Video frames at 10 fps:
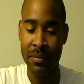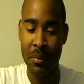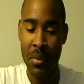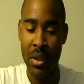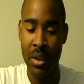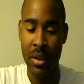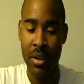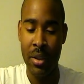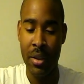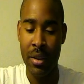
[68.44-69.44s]

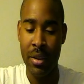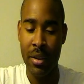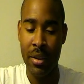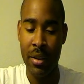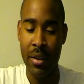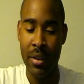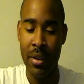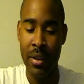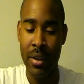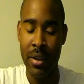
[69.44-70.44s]

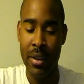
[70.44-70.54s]
No one is speaking in this clip.